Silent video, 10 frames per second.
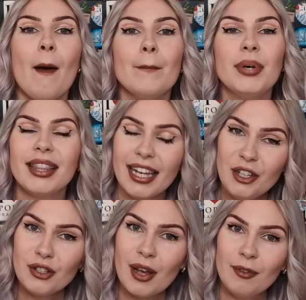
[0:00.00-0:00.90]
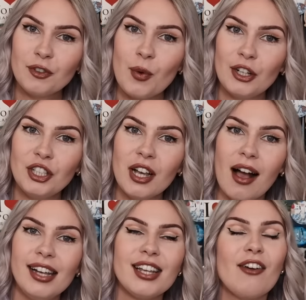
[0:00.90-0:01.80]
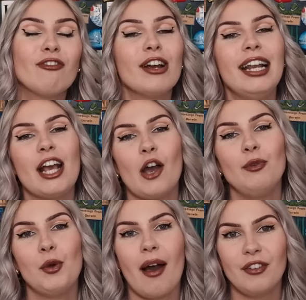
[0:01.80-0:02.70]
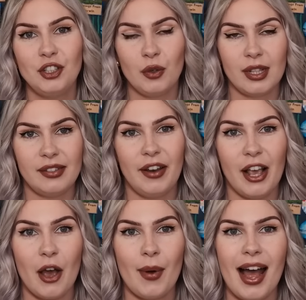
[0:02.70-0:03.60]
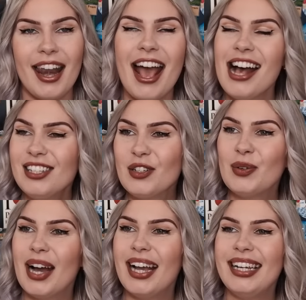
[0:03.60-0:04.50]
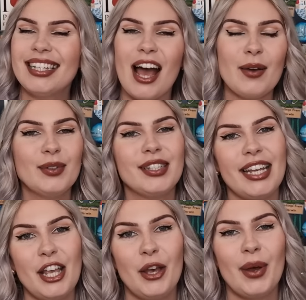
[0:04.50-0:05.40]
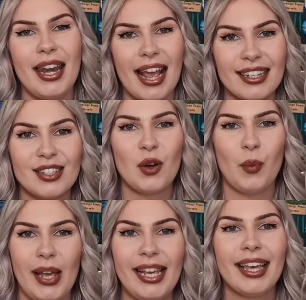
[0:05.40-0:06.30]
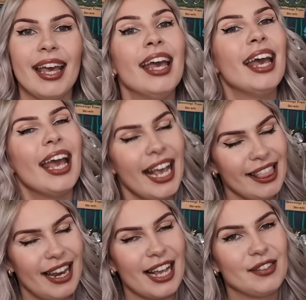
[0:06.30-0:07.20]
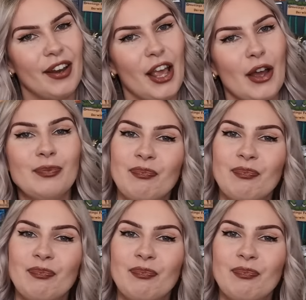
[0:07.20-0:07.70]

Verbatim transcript: But thank you so much for watching, guys. I really hope you have enjoyed this video, and as always, I will see you next week in the next video.